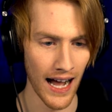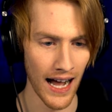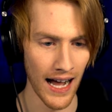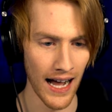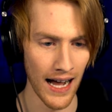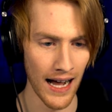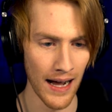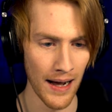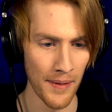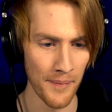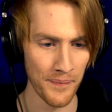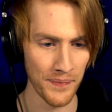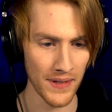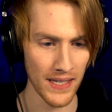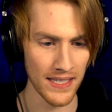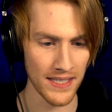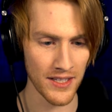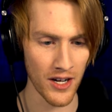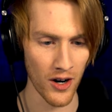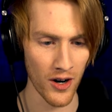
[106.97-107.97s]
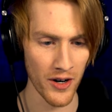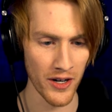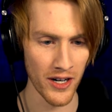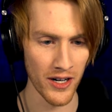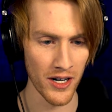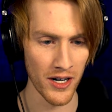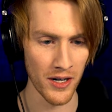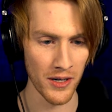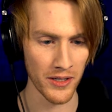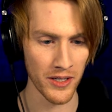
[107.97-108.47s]
Um, is
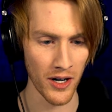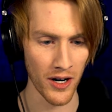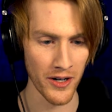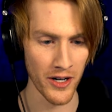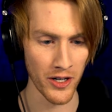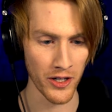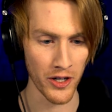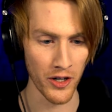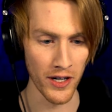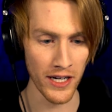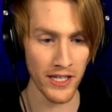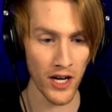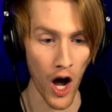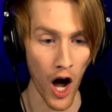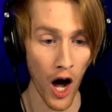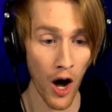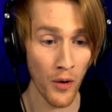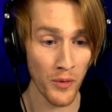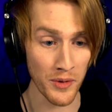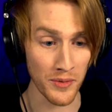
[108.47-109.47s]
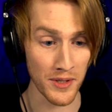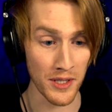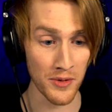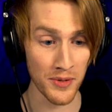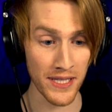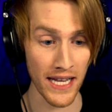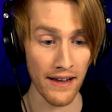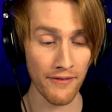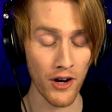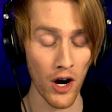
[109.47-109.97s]
Gardner Gardner good? Oh, you
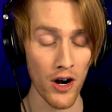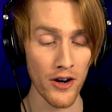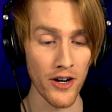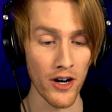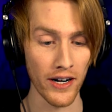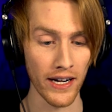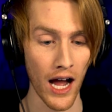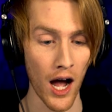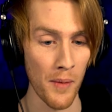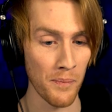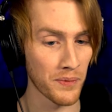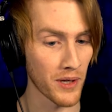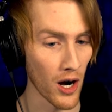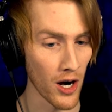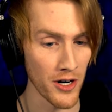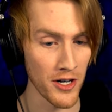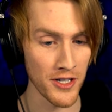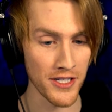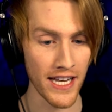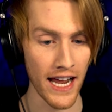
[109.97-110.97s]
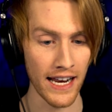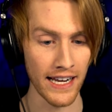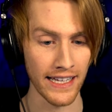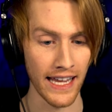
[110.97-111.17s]
saved Gardner. Oh, oh I, Gardner's I dead